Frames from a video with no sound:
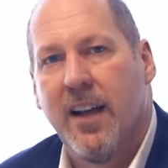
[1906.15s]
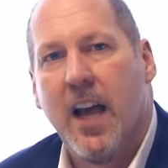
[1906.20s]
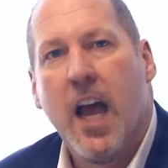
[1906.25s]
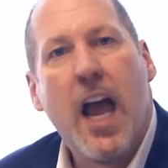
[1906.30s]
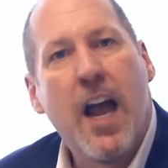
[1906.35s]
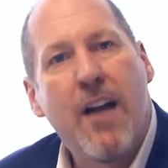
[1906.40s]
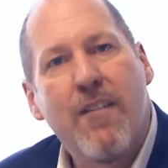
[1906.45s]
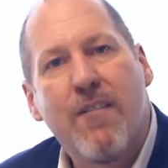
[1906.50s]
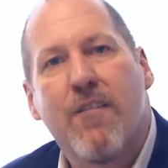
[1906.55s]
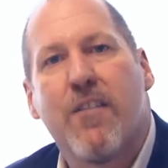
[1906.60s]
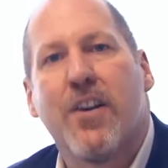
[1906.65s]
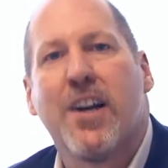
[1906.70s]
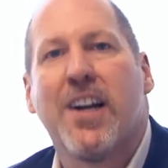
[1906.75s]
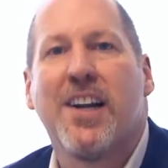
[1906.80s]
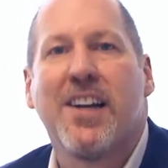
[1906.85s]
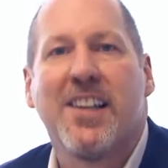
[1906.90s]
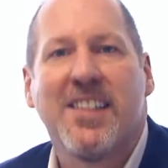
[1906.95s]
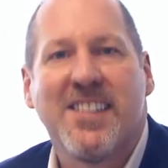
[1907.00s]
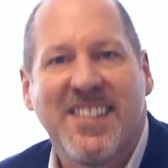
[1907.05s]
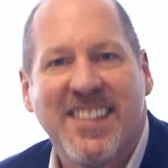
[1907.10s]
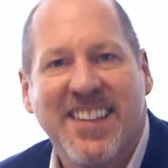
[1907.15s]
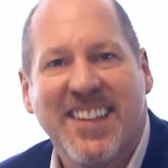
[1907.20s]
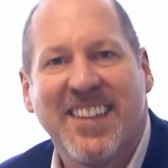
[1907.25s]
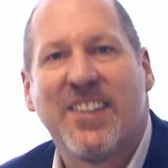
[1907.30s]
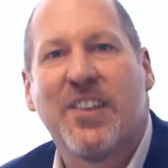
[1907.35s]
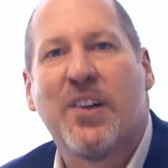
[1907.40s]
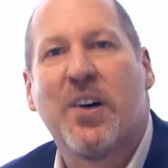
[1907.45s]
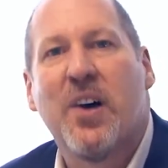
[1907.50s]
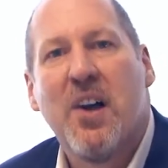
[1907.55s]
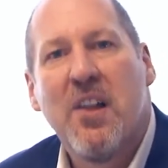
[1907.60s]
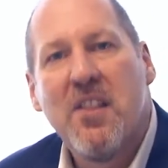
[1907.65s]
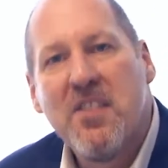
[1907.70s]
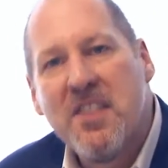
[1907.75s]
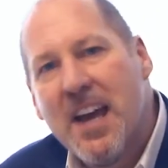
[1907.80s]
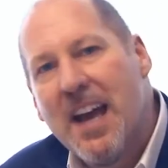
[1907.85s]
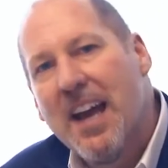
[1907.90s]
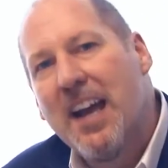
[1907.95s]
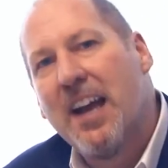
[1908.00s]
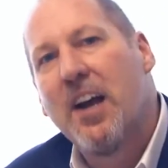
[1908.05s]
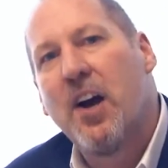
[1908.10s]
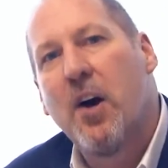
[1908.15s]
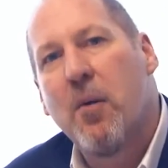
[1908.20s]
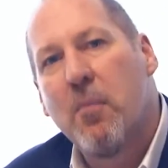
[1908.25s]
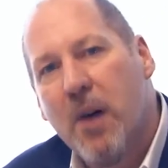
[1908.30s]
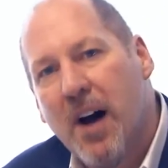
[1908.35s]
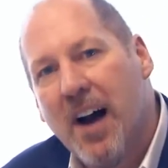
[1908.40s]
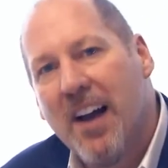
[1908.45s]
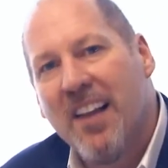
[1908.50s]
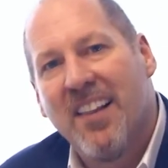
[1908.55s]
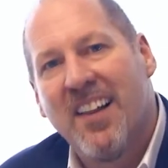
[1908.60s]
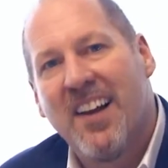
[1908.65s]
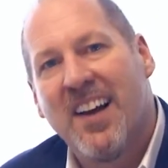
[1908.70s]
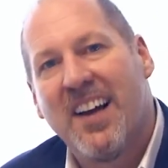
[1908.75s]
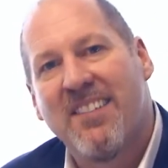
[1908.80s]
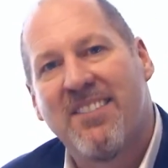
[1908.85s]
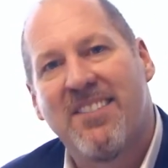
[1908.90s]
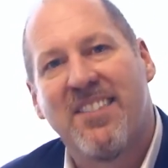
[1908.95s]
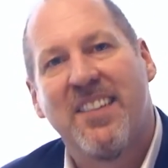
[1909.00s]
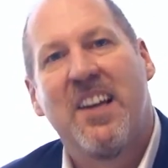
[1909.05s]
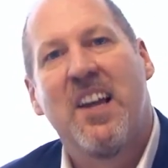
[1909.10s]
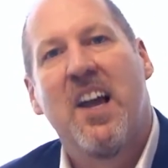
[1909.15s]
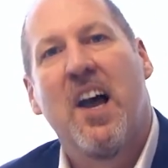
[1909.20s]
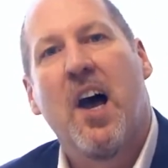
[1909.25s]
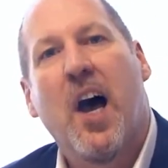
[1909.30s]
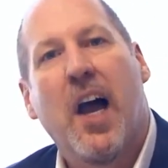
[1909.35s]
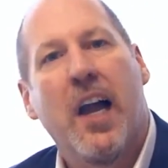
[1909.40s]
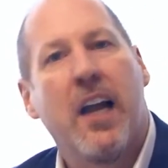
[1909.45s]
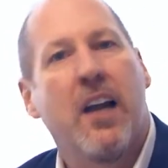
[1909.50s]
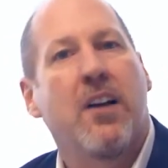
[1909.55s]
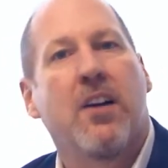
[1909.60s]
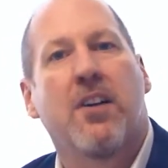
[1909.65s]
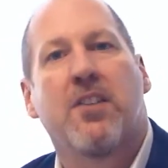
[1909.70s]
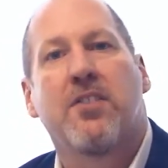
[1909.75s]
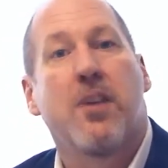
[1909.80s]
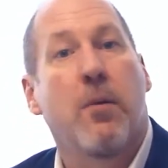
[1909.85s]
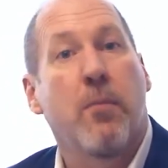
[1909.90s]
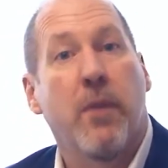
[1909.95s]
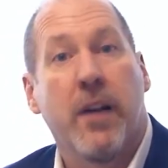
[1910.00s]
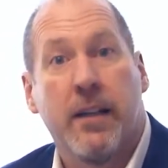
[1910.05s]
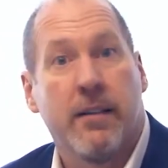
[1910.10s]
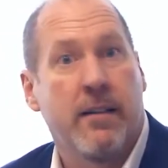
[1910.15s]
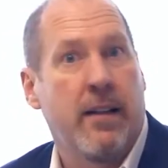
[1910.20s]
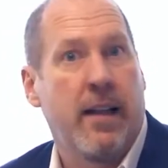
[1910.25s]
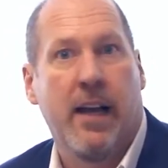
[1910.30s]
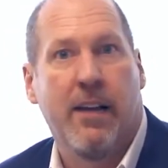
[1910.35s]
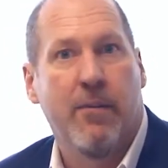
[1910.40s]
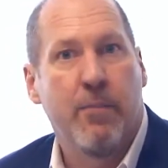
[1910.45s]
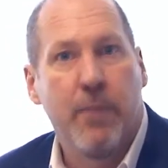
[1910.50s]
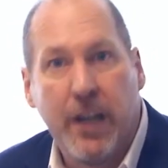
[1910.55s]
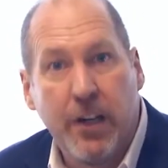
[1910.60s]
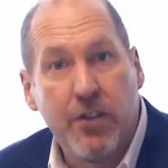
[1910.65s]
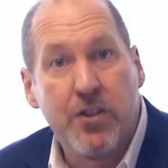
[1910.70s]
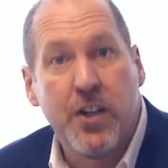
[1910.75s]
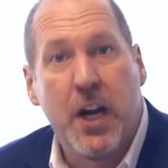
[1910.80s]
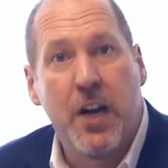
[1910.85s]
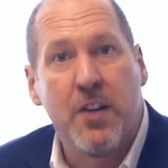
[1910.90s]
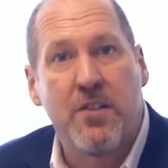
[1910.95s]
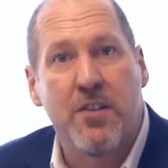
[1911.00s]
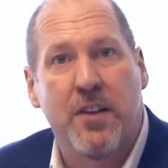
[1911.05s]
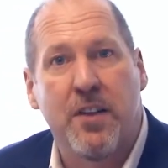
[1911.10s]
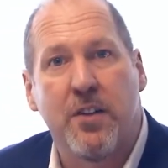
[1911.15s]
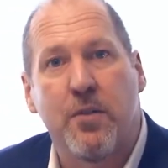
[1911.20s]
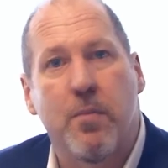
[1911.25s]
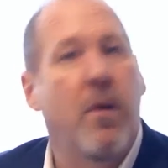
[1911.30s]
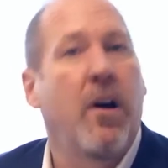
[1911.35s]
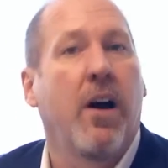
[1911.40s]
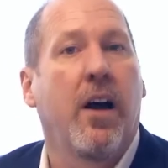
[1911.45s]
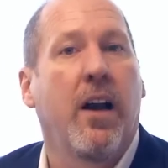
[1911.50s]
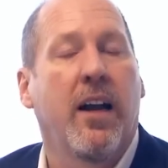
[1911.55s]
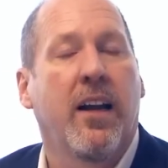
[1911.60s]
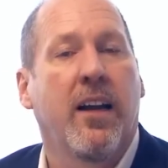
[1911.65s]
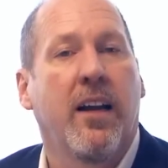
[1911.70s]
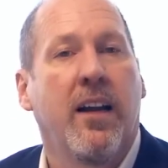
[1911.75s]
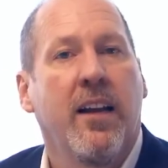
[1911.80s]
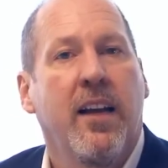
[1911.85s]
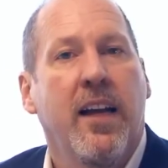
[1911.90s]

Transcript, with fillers: Every single day of my life, I hear somebody's life being changed on this product.